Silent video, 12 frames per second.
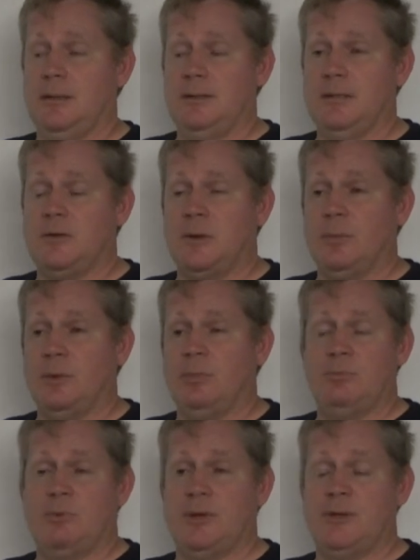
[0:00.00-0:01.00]
did criminal
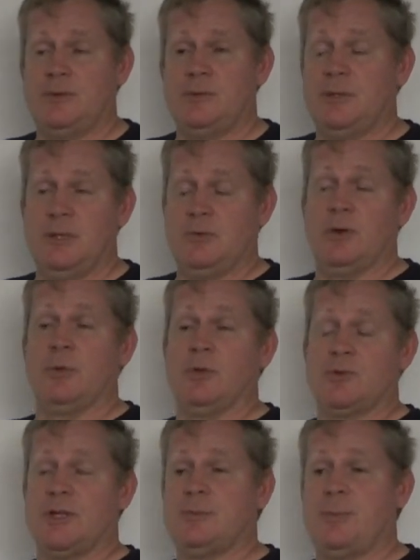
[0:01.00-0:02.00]

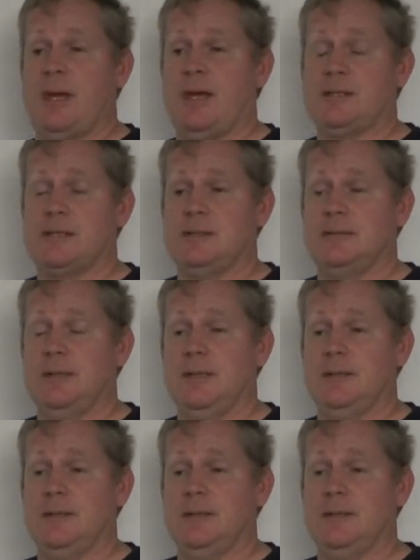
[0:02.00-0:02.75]
trespass and